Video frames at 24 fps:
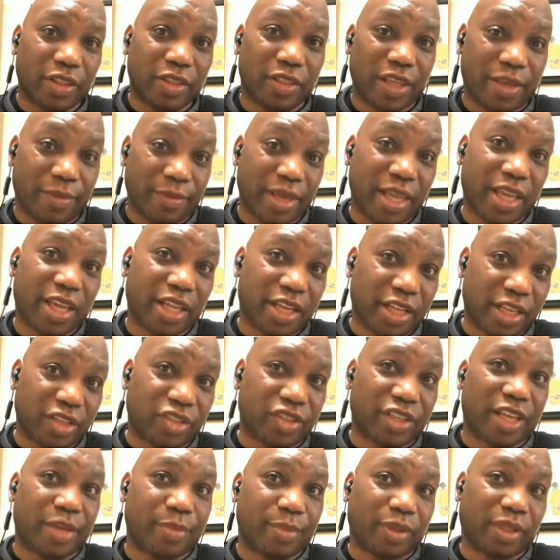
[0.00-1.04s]
they make an
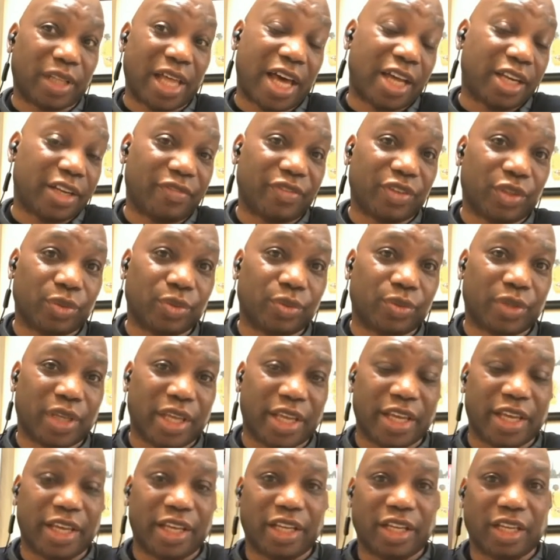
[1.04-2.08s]
example out of you.
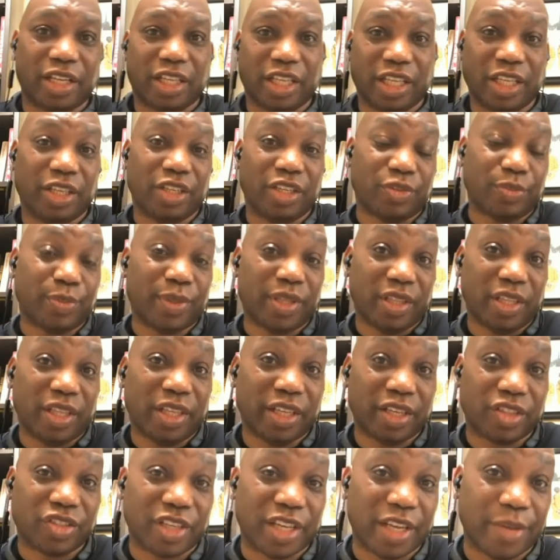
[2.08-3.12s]
And he's been
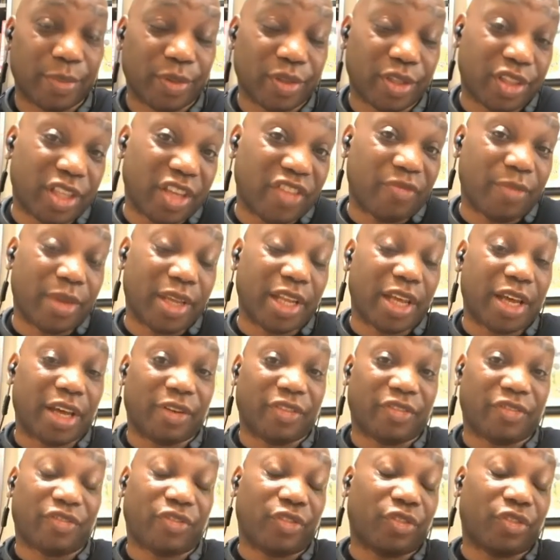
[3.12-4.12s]
the example that they've made out